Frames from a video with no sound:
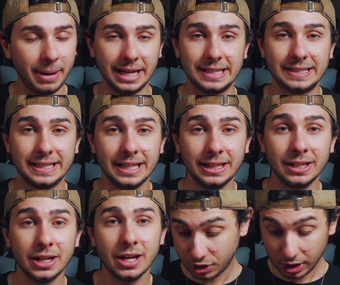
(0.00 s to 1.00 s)
my
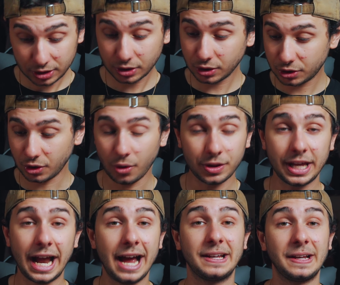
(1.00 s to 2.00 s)
scene just so
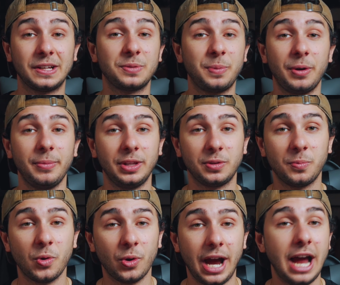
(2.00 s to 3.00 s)
that I can experiment
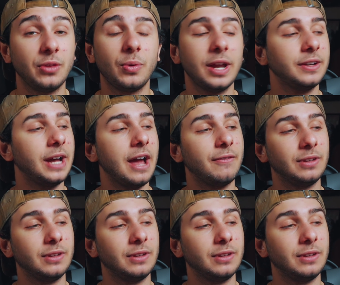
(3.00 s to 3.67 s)
more. I'd rather have